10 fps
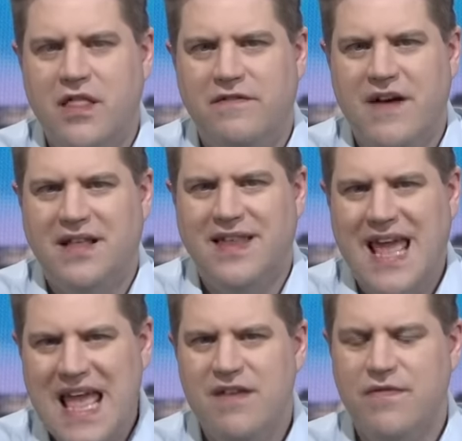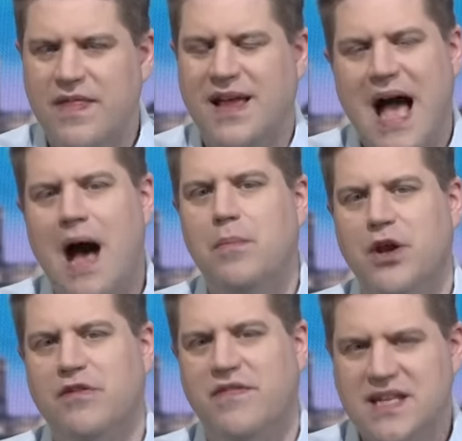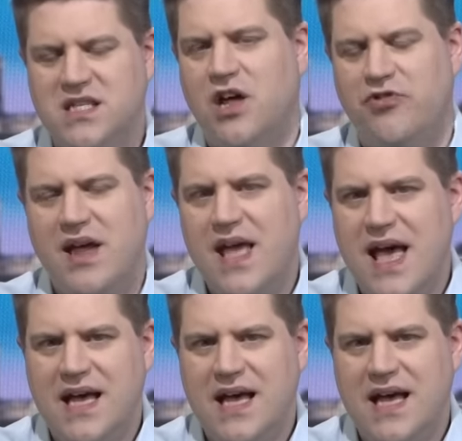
the fact that even the cabinet of this country